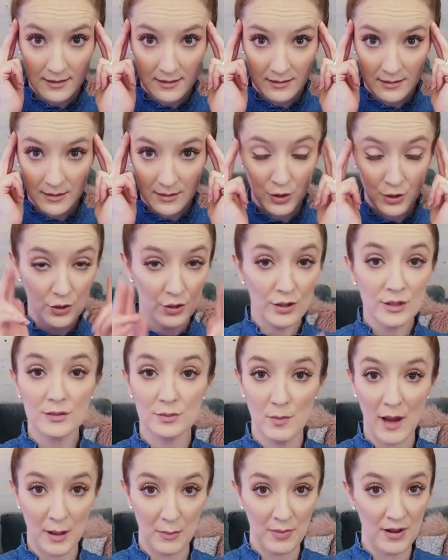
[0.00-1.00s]
Yours
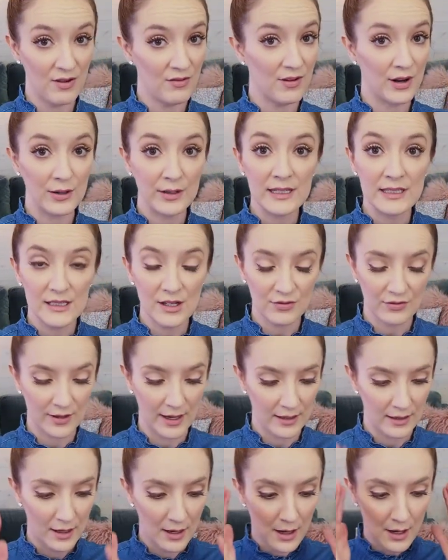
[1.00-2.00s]
might be very different.
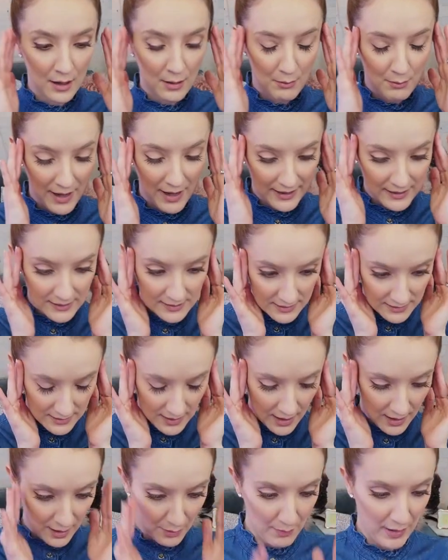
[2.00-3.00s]
My
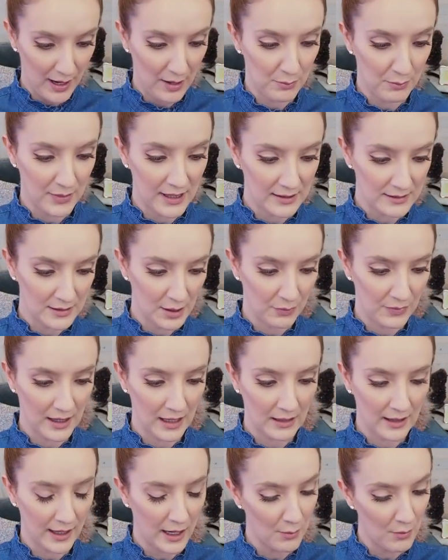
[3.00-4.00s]
stuck might be something
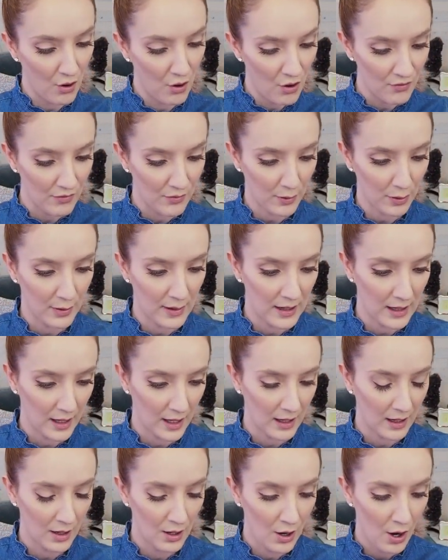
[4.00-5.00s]
like I'm overthinking,
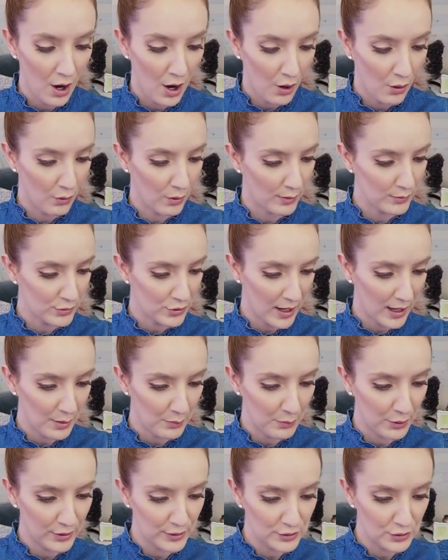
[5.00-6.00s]
or I'm trying to
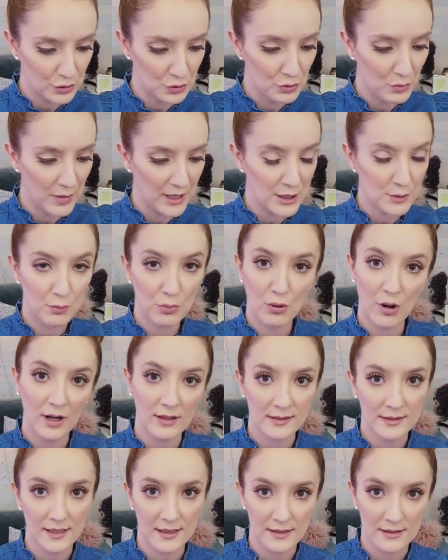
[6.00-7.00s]
put too much
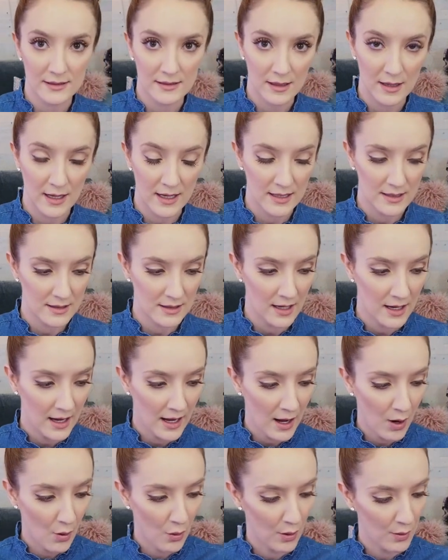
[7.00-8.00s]
process to this,
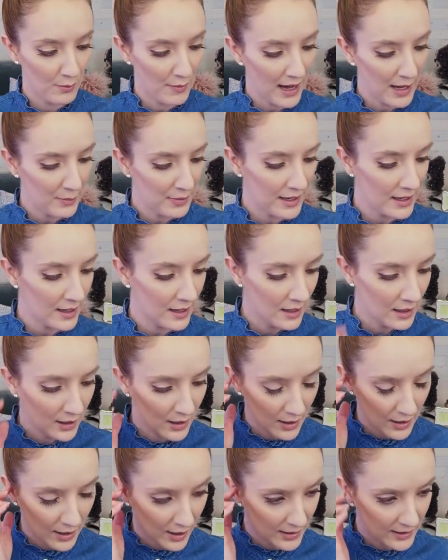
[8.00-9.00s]
or maybe
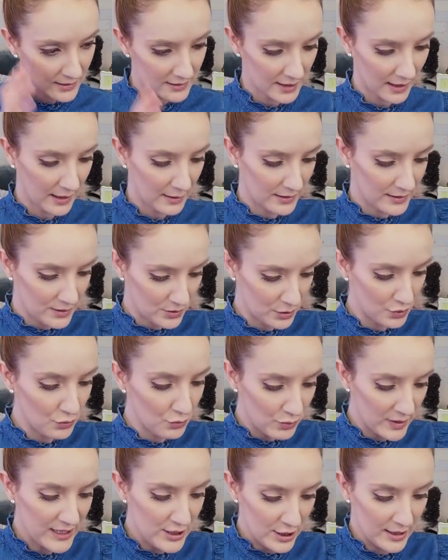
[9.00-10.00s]
it's like it's too
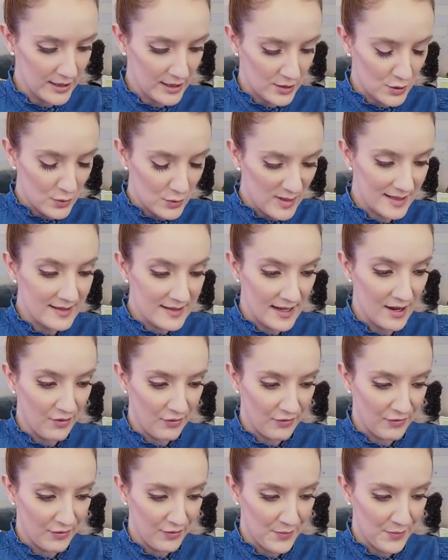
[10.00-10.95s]
rigid, it's too stiff.